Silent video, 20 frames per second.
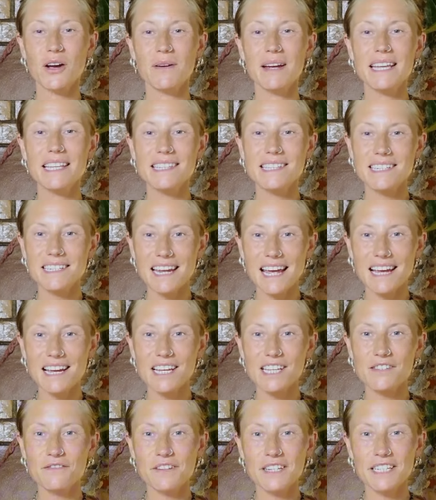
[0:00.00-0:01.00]
in
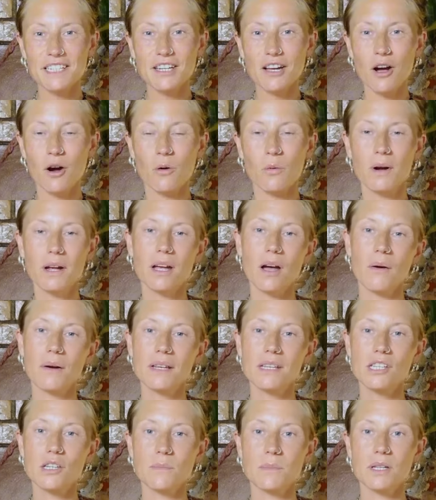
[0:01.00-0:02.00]
today's video we're going
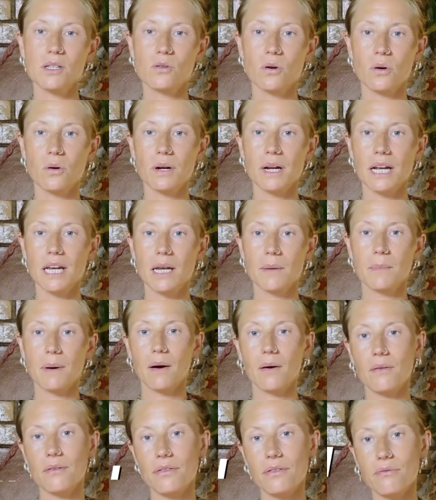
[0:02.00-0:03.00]
to be talking
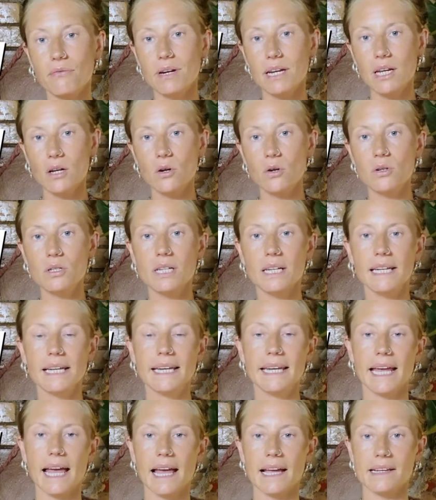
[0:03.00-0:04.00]
about 3
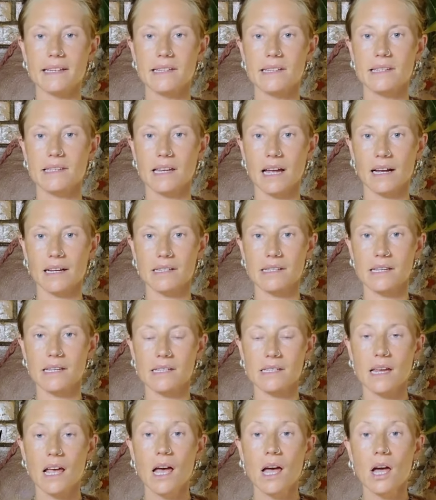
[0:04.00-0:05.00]
Kundalini
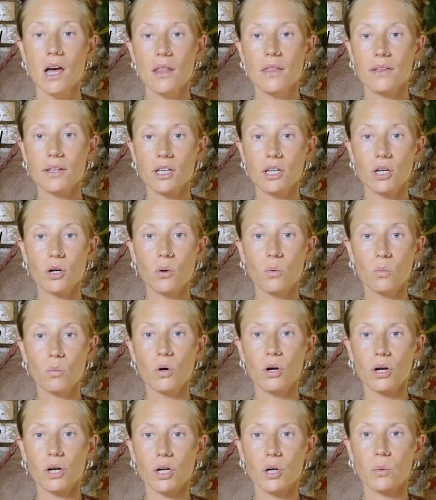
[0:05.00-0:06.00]
exercises that you can
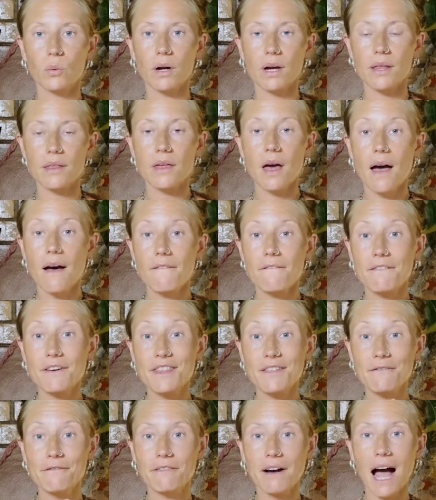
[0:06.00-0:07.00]
work with for
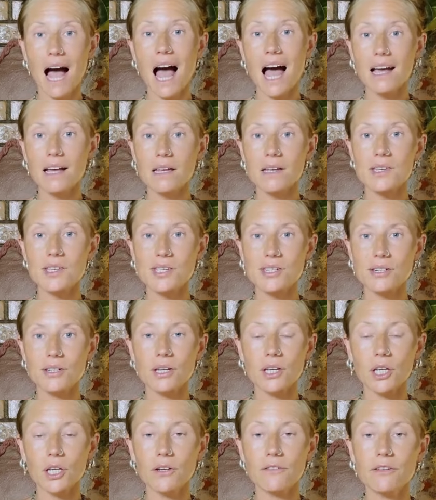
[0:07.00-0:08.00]
the vagus
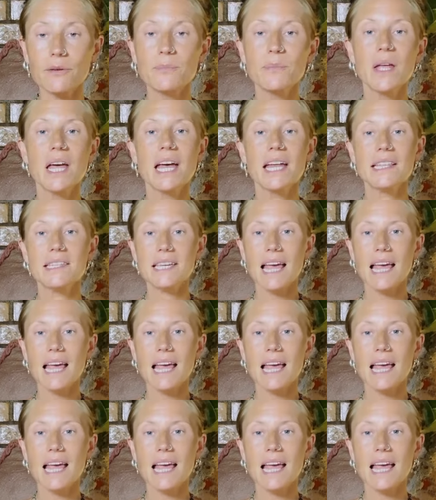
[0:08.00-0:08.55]
nerve to